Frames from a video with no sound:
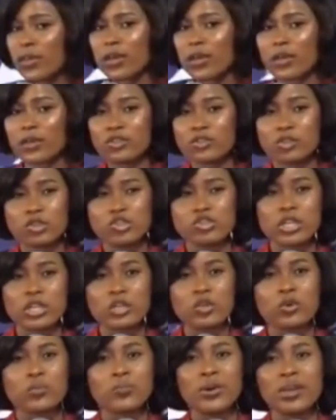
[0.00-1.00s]
so usually
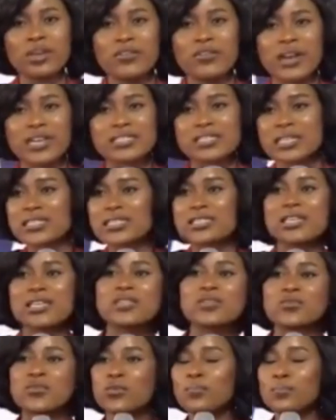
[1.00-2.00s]
they would bring very
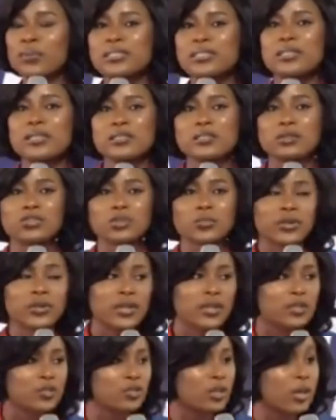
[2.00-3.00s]
successful business
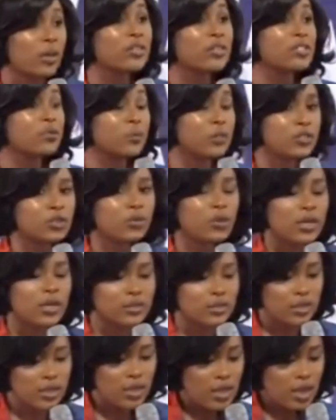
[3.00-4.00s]
entrepreneurs to come and speak to
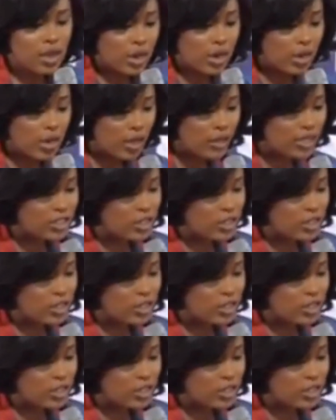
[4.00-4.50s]
us. Now this